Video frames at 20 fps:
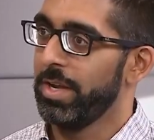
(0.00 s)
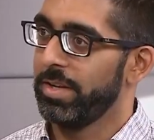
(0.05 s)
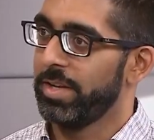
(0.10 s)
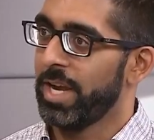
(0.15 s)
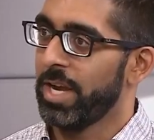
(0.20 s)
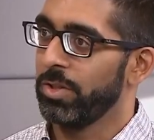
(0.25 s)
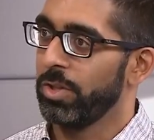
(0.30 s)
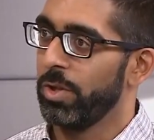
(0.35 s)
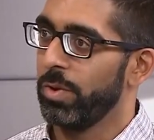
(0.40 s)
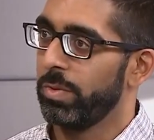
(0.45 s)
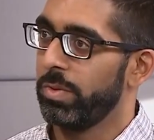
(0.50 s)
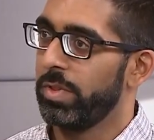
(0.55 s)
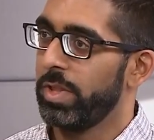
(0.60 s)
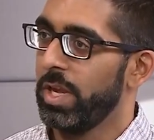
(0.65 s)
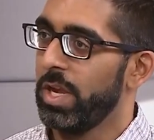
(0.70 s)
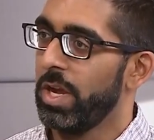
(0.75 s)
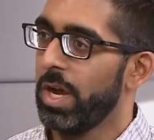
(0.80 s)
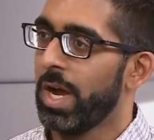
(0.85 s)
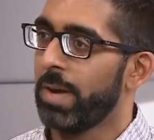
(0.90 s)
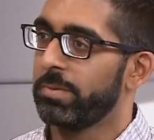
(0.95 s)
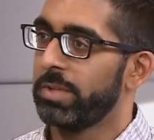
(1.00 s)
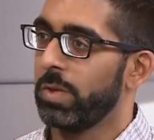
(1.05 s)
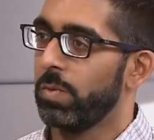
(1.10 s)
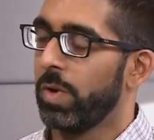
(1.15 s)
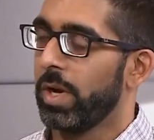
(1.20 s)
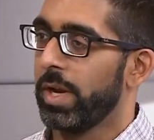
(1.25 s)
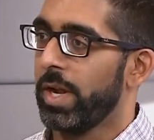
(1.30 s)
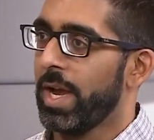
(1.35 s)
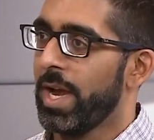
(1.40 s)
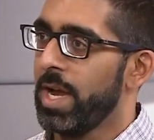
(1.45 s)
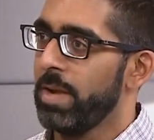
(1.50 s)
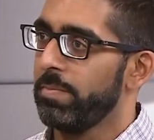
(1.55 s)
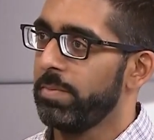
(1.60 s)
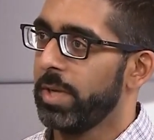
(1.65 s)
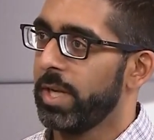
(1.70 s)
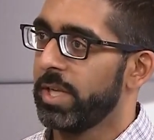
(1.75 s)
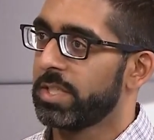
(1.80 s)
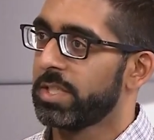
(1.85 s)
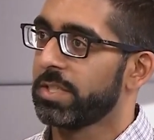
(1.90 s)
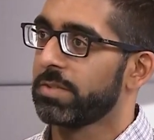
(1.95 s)
Download the OptiWatt app.
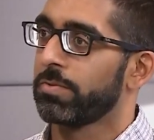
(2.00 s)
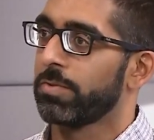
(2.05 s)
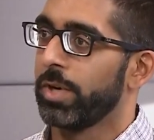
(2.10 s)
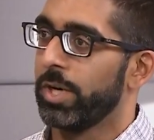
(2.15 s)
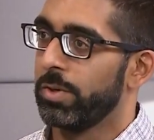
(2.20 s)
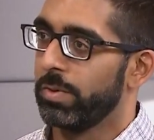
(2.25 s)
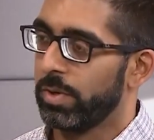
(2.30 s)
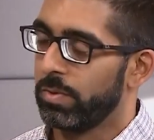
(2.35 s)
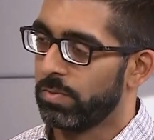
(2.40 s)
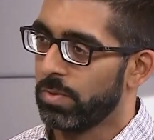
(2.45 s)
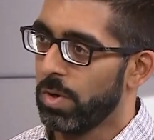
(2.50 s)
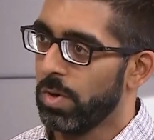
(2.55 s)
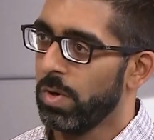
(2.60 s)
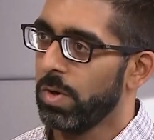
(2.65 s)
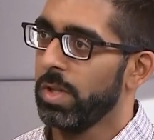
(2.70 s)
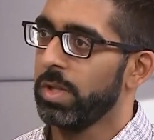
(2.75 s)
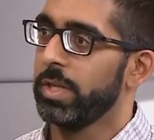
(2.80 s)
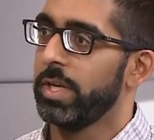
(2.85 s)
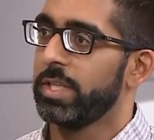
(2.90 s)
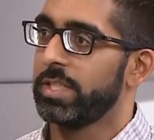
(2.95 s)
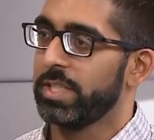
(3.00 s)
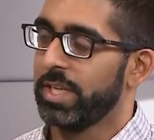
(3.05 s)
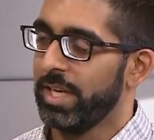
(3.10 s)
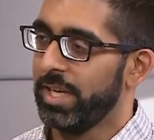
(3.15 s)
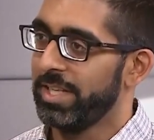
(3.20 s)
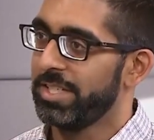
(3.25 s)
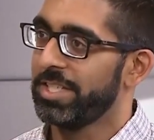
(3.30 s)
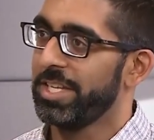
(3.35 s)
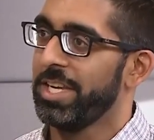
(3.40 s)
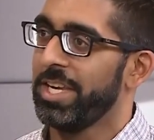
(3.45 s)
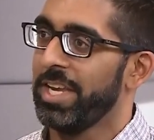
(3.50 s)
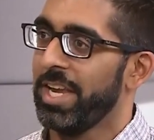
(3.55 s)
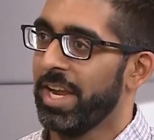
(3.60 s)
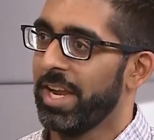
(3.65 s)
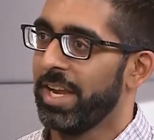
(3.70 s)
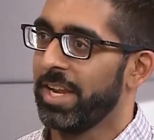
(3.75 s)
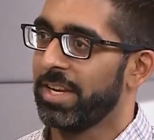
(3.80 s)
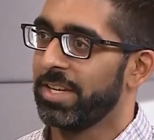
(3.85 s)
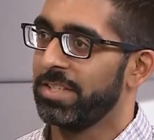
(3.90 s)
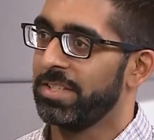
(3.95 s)
It's free to enroll. It's easy,
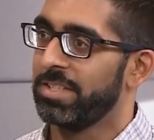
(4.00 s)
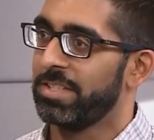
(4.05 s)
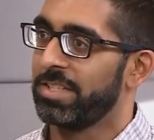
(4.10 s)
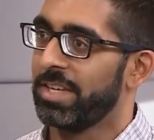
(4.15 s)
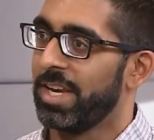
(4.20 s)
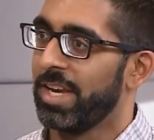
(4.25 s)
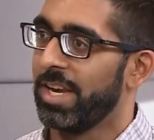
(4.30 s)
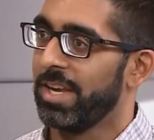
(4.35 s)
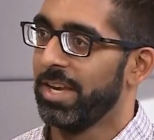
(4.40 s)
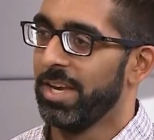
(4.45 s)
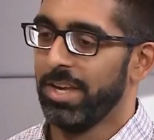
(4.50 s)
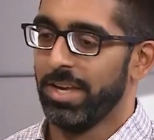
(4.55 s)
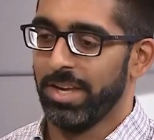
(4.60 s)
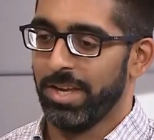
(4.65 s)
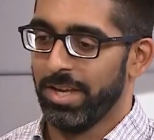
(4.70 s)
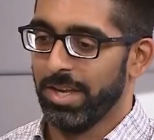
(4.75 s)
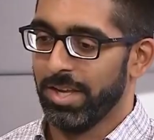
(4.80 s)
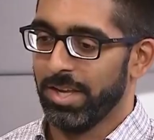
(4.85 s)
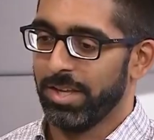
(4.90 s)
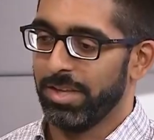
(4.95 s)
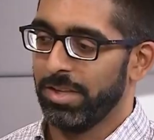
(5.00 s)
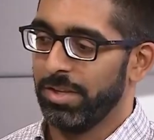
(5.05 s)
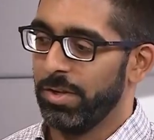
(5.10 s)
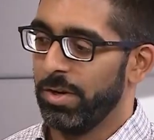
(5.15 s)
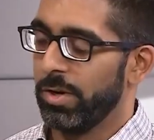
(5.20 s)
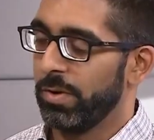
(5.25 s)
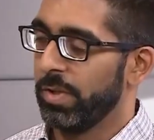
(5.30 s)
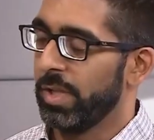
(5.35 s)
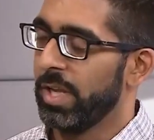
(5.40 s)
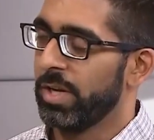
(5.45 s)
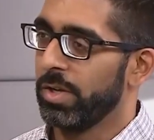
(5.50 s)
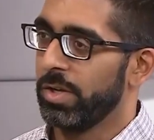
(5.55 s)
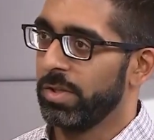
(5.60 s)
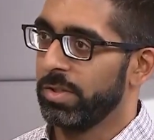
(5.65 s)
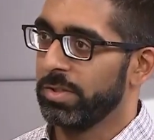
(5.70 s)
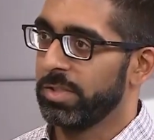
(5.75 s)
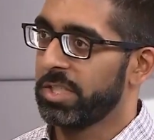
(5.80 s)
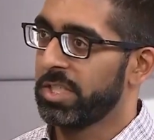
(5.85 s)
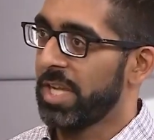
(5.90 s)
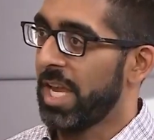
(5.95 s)
and uh, you know,
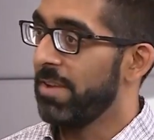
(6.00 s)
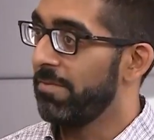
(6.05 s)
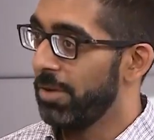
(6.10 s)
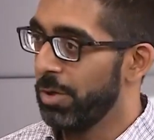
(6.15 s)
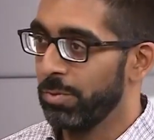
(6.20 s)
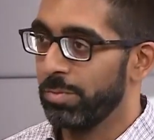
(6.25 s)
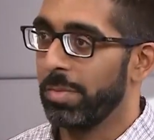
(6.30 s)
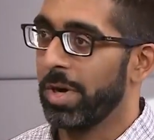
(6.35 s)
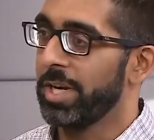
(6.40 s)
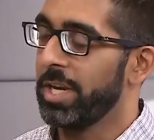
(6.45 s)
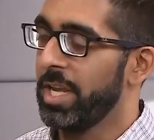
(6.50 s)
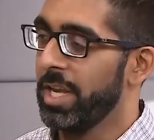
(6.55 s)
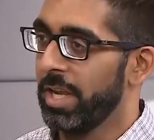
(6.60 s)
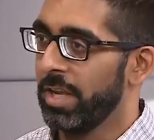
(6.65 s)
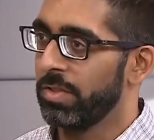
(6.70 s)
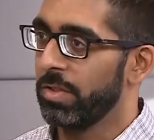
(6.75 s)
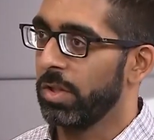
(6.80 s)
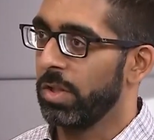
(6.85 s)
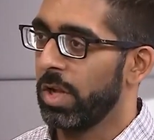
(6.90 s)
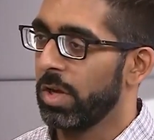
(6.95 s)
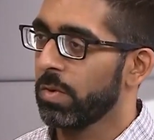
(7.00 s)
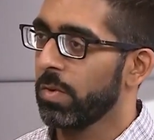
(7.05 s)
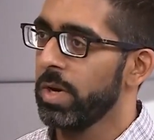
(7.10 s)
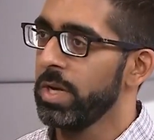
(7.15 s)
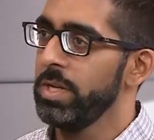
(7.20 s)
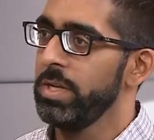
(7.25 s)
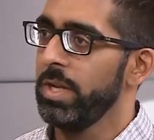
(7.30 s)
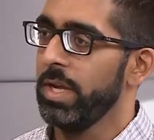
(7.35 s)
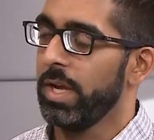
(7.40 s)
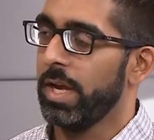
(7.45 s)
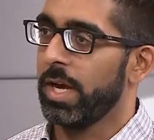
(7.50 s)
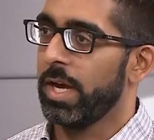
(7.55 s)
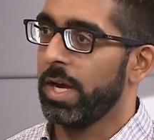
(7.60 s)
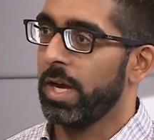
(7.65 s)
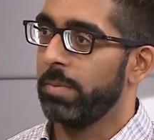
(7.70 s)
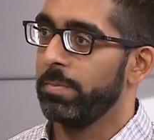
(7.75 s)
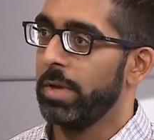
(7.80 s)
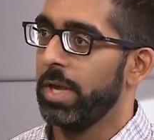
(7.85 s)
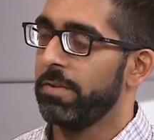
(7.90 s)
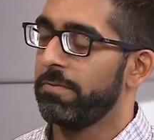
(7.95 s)
it'll save you money in the long run.
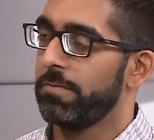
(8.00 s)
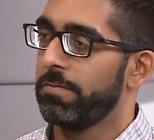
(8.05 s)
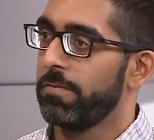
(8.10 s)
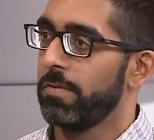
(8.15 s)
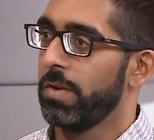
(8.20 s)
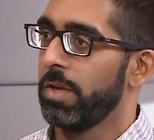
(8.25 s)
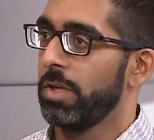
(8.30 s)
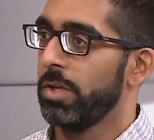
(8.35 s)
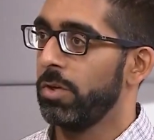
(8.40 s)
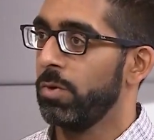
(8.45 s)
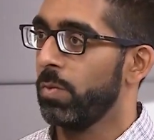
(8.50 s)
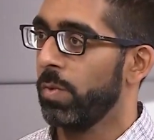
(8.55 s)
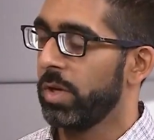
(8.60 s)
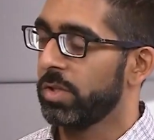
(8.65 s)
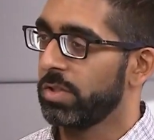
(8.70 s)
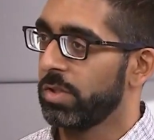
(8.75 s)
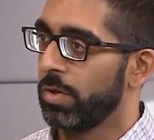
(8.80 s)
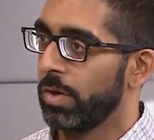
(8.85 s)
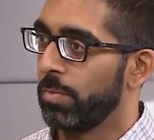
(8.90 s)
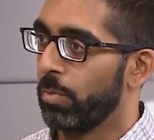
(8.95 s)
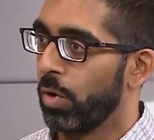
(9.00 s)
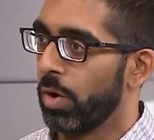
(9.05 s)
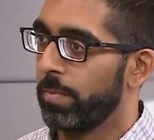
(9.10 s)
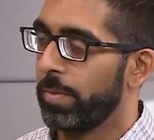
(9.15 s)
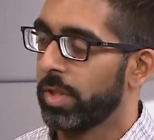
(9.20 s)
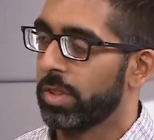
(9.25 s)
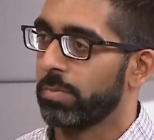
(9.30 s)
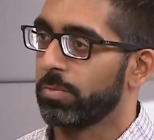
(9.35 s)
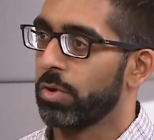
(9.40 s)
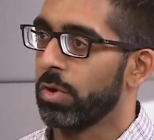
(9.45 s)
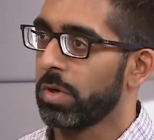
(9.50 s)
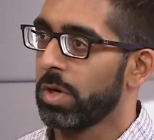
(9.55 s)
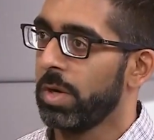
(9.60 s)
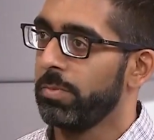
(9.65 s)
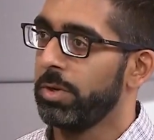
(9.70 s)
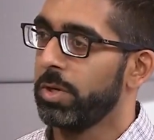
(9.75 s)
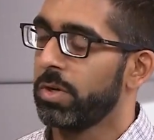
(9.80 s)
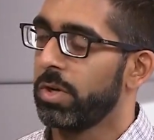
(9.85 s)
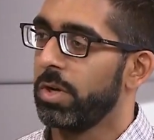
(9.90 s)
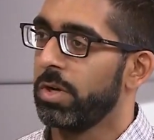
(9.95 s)
Um, if you want to learn more about the
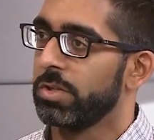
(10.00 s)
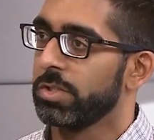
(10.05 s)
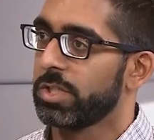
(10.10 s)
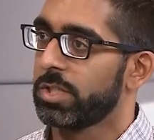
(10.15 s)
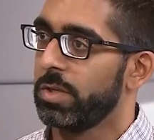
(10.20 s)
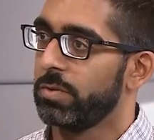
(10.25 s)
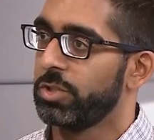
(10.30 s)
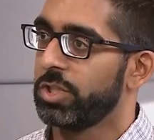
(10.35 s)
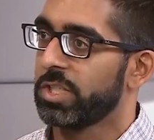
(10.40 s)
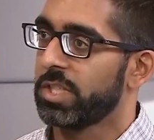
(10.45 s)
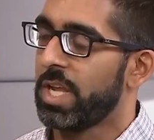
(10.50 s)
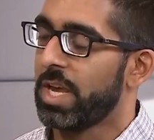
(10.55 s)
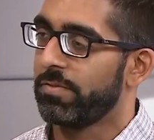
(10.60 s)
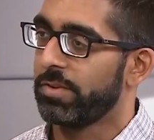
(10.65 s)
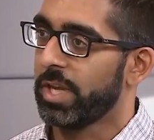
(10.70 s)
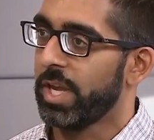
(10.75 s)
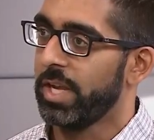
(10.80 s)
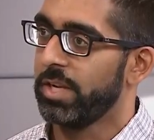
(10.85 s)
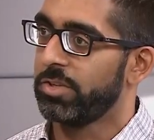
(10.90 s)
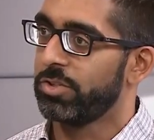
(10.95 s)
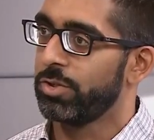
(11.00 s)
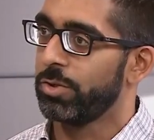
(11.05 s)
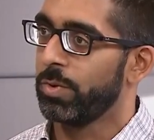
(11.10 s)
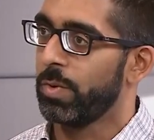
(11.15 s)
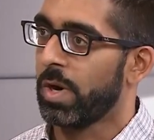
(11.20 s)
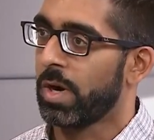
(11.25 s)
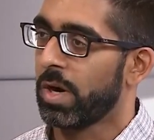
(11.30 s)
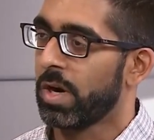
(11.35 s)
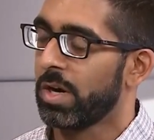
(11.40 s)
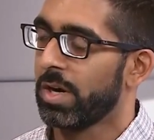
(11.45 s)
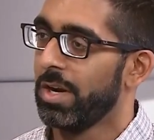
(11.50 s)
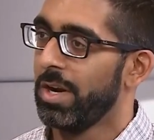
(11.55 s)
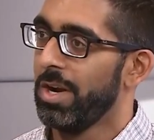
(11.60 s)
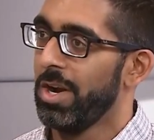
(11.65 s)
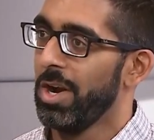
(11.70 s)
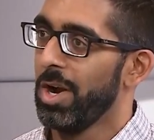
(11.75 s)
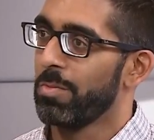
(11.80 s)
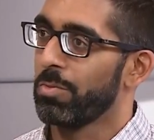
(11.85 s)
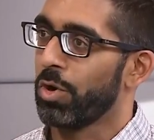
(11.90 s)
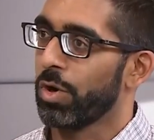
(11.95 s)
program, you can also just navigate to our
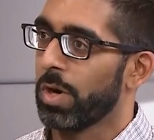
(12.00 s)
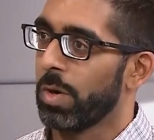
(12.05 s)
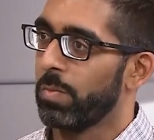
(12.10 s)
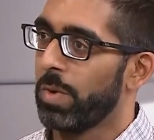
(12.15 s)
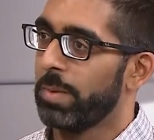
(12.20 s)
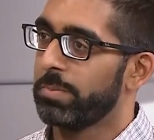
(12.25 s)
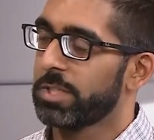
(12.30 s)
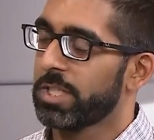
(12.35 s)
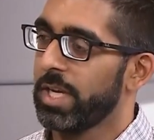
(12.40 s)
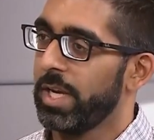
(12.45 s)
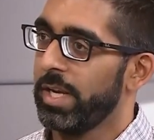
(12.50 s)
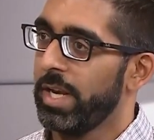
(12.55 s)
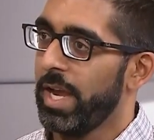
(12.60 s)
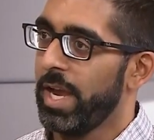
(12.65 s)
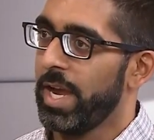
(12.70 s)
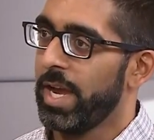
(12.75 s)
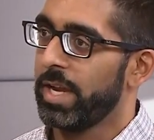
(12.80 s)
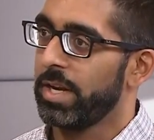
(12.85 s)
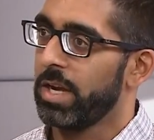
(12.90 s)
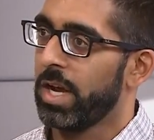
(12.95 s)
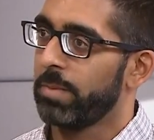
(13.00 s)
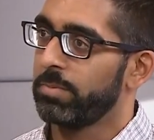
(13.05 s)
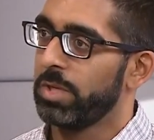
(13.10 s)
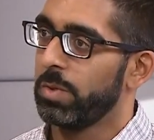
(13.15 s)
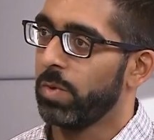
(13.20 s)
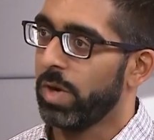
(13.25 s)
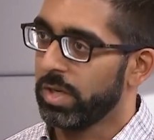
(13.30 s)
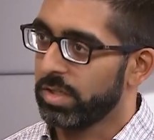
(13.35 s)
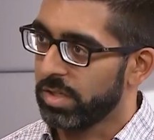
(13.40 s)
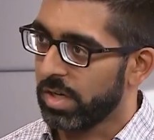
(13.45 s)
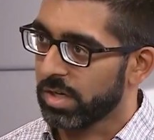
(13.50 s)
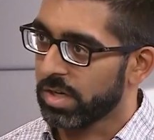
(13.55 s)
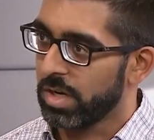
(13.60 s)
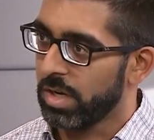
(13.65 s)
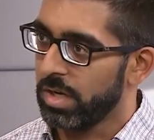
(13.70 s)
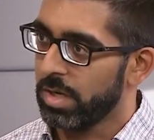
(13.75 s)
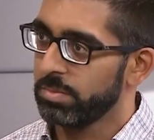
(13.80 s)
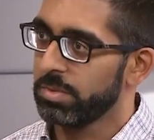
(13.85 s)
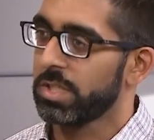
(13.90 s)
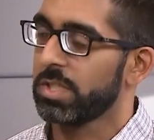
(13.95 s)
program website at optiwatt dot
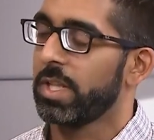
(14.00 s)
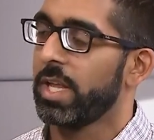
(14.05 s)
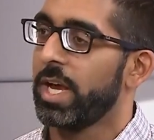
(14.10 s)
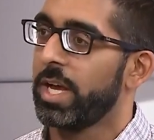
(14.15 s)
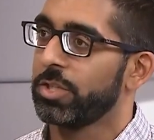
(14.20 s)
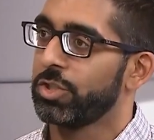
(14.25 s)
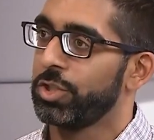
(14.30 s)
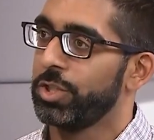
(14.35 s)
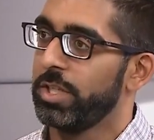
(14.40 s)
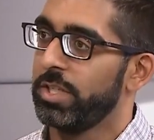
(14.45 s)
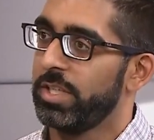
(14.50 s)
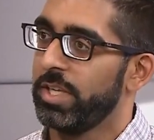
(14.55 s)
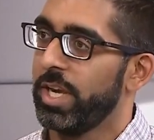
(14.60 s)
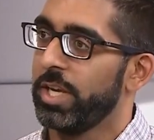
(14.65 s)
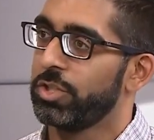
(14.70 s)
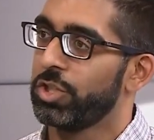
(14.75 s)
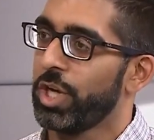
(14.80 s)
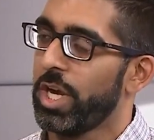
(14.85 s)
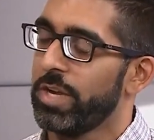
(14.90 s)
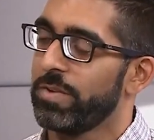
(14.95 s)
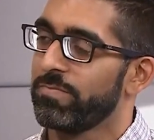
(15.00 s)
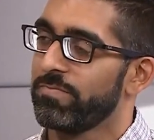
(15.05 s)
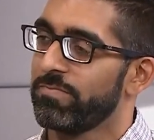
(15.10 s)
com slash G T H A.